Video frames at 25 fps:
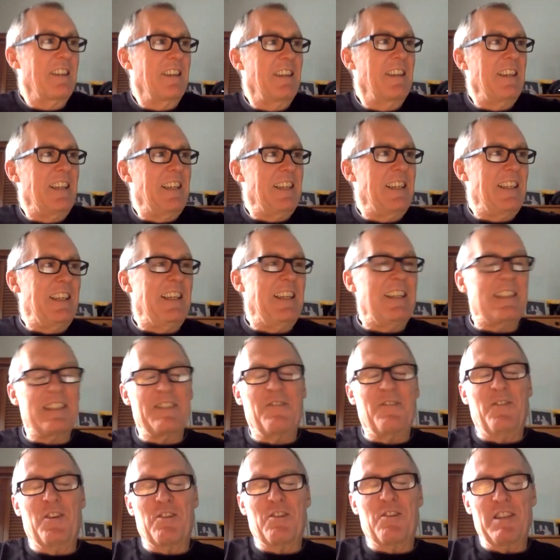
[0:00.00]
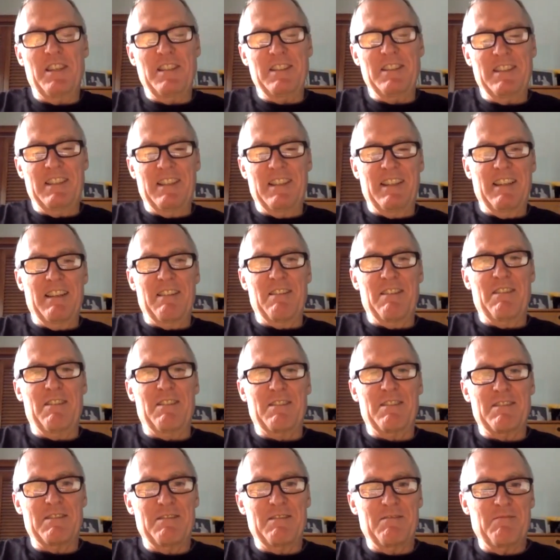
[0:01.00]
It's very easy to get
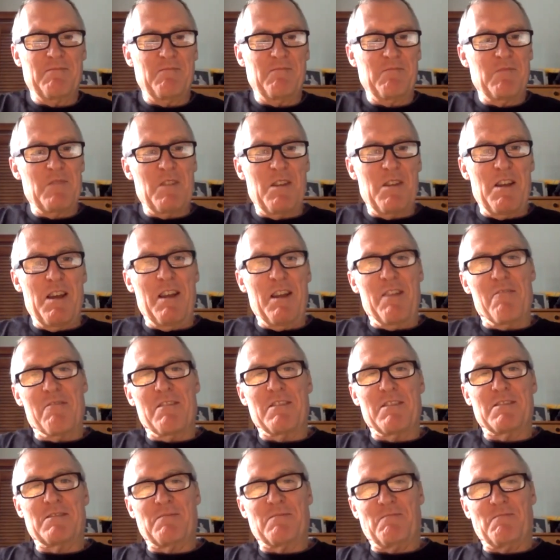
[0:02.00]
lost. Anyways.